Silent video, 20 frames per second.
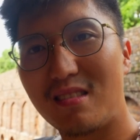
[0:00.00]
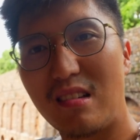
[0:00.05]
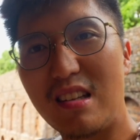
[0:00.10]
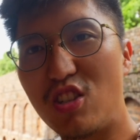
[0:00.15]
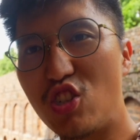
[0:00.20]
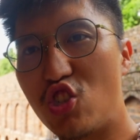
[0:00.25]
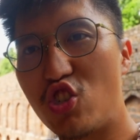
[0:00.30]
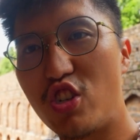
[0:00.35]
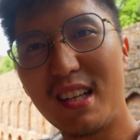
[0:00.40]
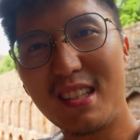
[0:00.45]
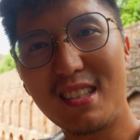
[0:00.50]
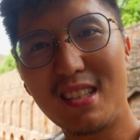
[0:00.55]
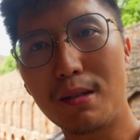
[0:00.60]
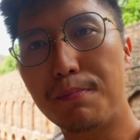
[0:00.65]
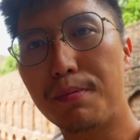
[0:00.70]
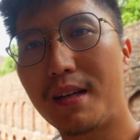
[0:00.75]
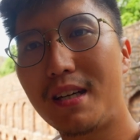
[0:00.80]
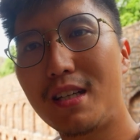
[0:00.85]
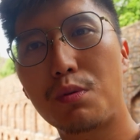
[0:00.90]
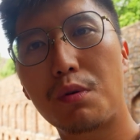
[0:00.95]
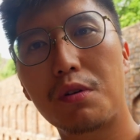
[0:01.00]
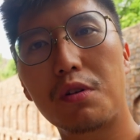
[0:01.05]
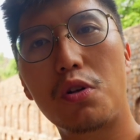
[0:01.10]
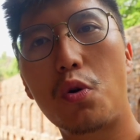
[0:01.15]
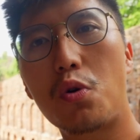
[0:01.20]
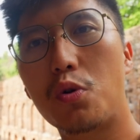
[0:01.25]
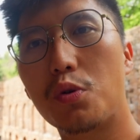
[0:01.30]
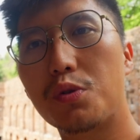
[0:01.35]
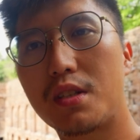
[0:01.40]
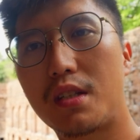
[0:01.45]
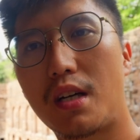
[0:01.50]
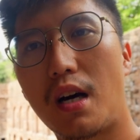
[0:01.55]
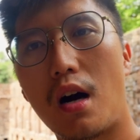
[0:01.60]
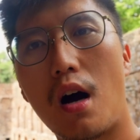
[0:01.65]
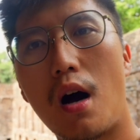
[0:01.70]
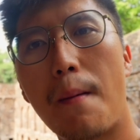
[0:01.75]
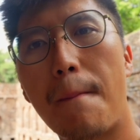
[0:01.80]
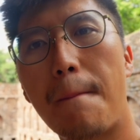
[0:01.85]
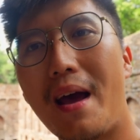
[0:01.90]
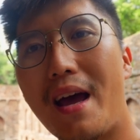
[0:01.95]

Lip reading: it's just a place where locals come